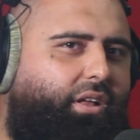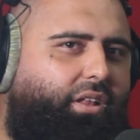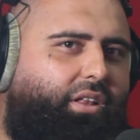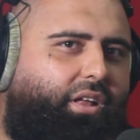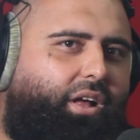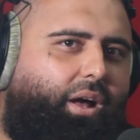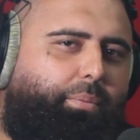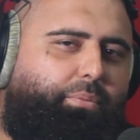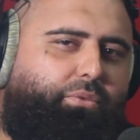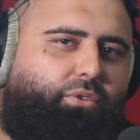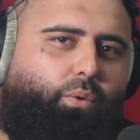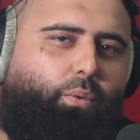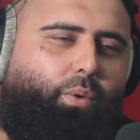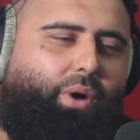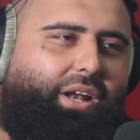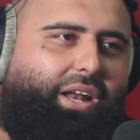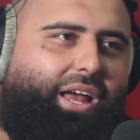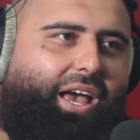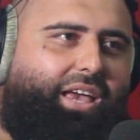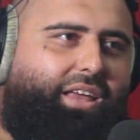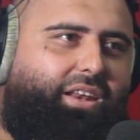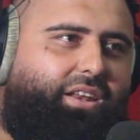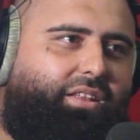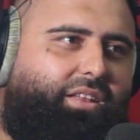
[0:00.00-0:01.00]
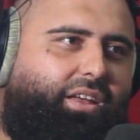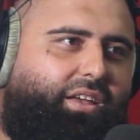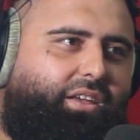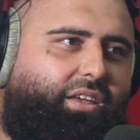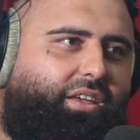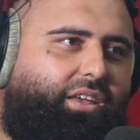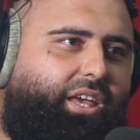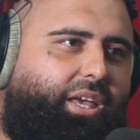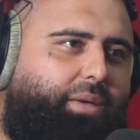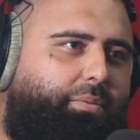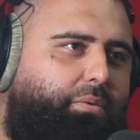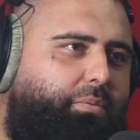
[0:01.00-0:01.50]
up to 180 they can
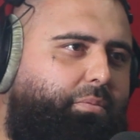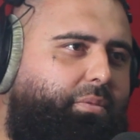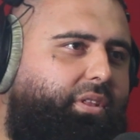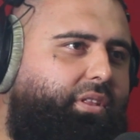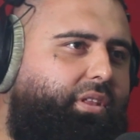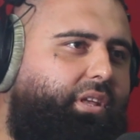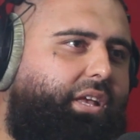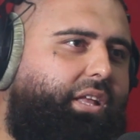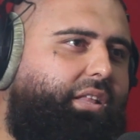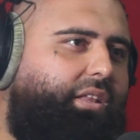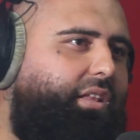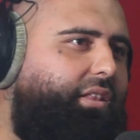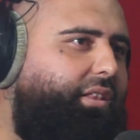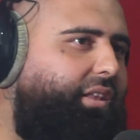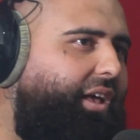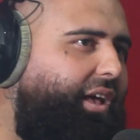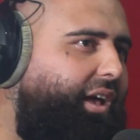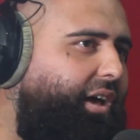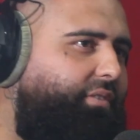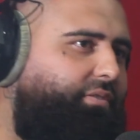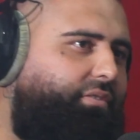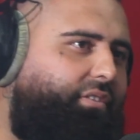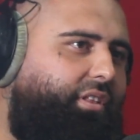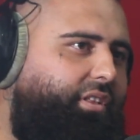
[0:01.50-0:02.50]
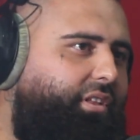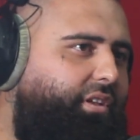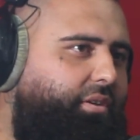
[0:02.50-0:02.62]
keep him in there, and then they have to let